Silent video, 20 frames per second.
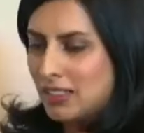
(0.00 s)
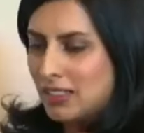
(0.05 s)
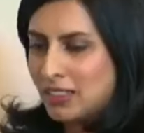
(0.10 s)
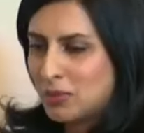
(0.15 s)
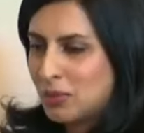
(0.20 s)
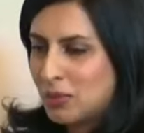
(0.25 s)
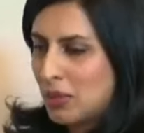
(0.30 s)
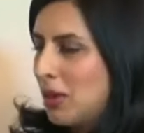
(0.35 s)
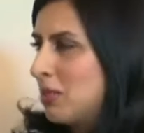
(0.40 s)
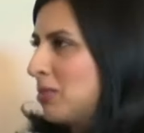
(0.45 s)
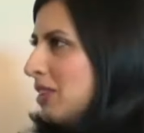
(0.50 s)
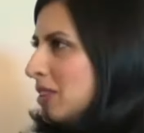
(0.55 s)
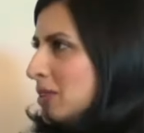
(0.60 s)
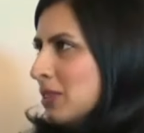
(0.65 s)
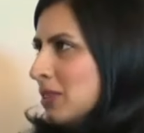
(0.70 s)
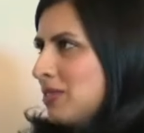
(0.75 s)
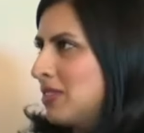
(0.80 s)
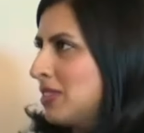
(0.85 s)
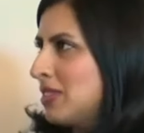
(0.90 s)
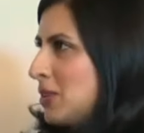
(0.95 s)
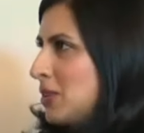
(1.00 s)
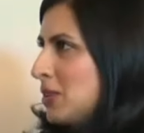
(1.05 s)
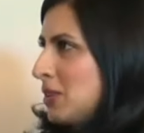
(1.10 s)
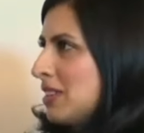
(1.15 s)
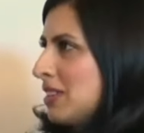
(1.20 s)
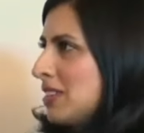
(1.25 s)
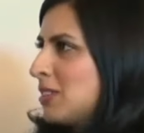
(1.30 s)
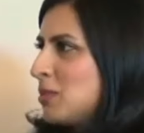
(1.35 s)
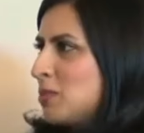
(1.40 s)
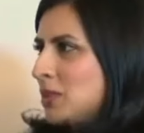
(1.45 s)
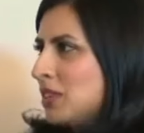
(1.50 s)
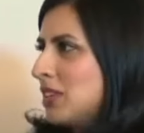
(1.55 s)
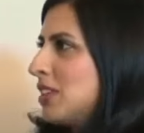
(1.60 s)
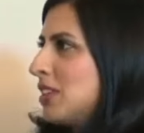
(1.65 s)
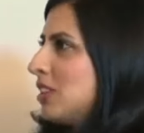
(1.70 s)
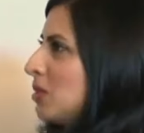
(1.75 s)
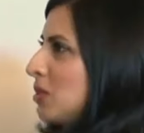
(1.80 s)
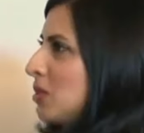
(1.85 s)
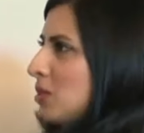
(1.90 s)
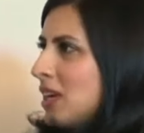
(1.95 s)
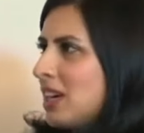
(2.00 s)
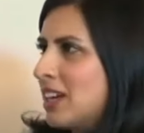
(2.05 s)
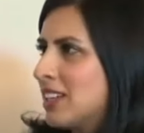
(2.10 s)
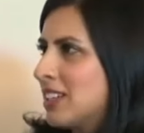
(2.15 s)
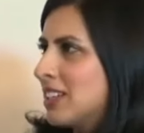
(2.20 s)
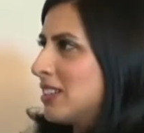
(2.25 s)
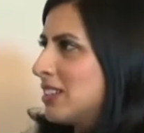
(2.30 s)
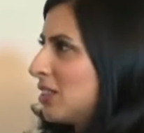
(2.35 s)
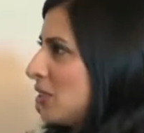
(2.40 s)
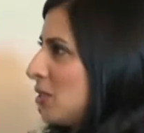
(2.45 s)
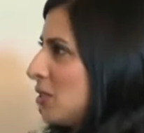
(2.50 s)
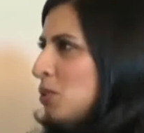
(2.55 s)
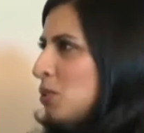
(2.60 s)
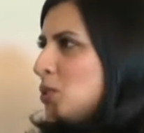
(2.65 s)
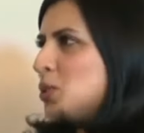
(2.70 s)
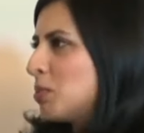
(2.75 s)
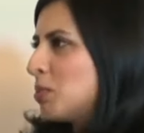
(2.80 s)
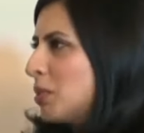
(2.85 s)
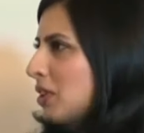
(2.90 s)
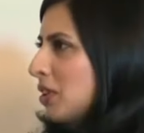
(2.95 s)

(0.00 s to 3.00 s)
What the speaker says: You probably don't even know this, but you had a huge